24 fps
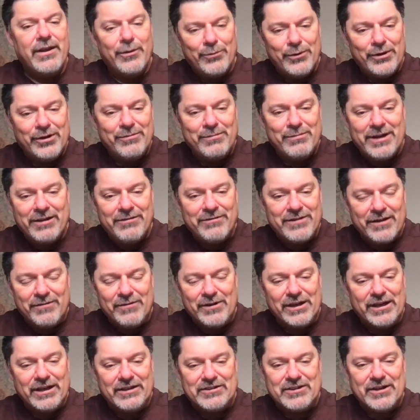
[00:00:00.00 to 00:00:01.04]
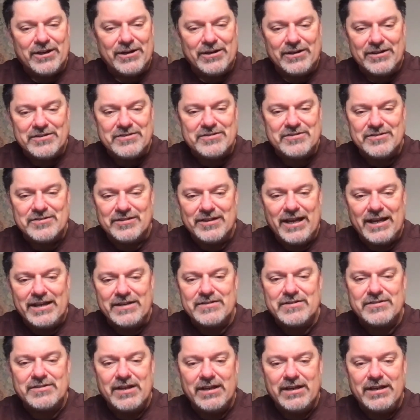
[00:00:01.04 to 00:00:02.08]
One of my favorite guitarists
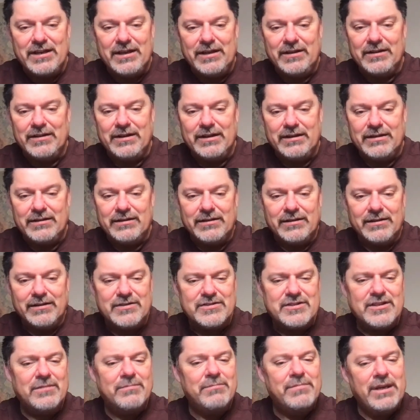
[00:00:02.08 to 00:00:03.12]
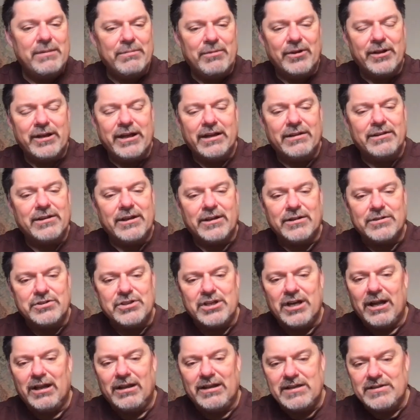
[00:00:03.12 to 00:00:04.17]
liked saying that some people get their
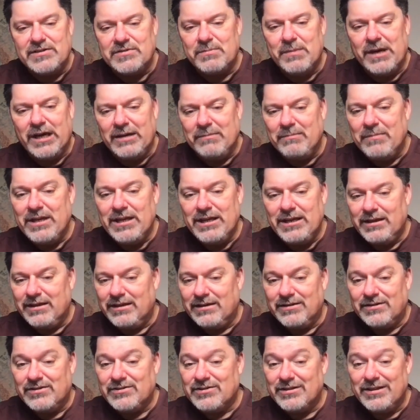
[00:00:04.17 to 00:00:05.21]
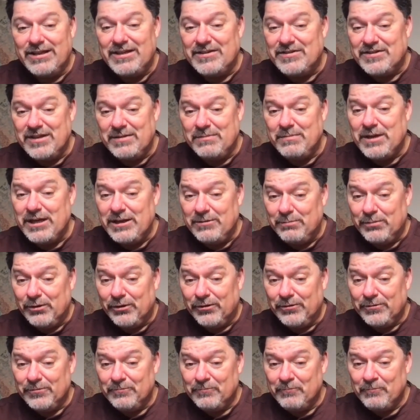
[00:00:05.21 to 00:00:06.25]
jollies by being sleazy
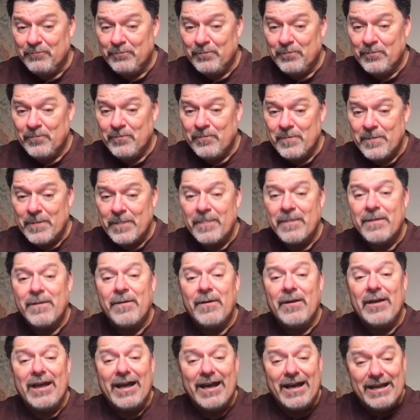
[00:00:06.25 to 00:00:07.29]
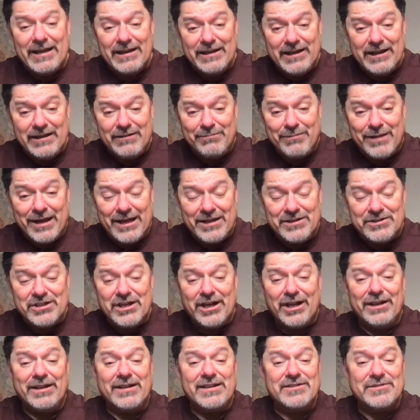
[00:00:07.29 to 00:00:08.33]
people. I get my
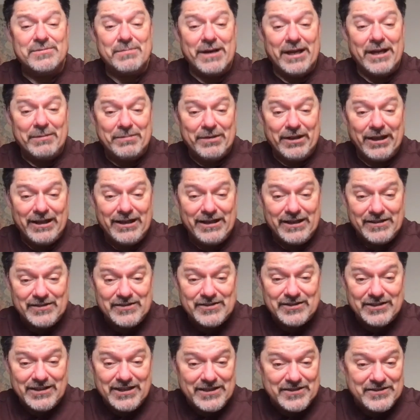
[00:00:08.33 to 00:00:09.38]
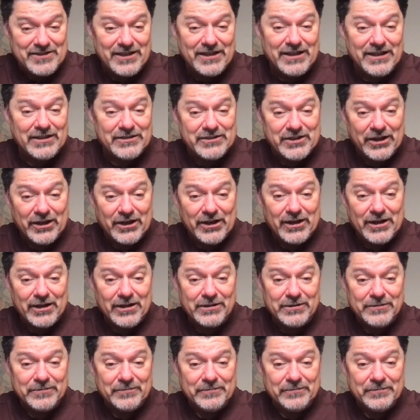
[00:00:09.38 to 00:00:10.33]
jollies by playing sleazy guitar.